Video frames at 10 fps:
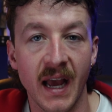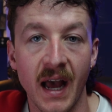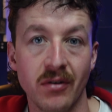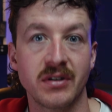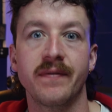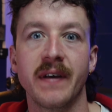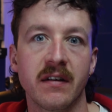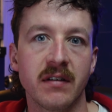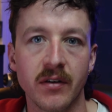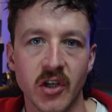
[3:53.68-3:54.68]
how to
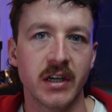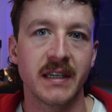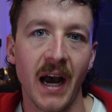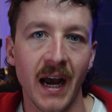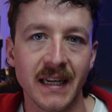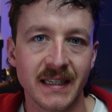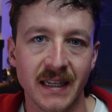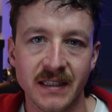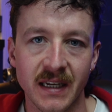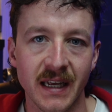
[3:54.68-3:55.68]
figure out your high
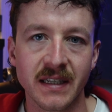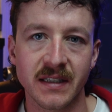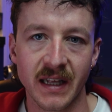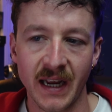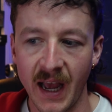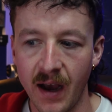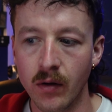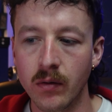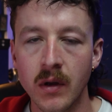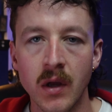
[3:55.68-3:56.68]
intensity is and like
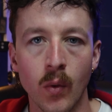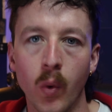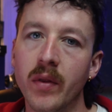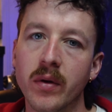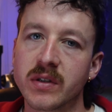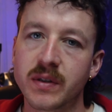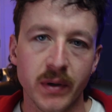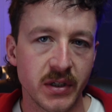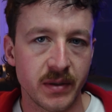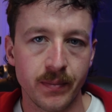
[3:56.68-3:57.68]
what those
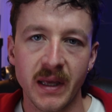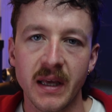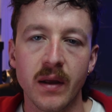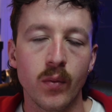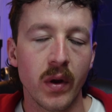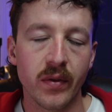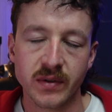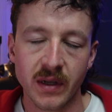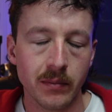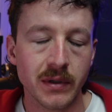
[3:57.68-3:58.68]
splits should be and what those
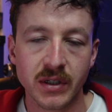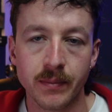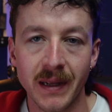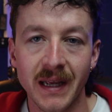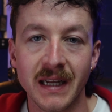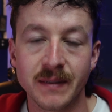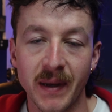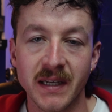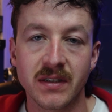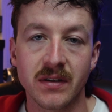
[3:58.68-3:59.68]
numbers should be. It's
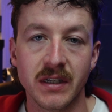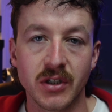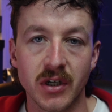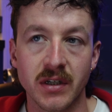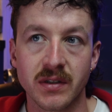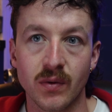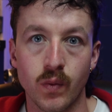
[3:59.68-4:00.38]
basically just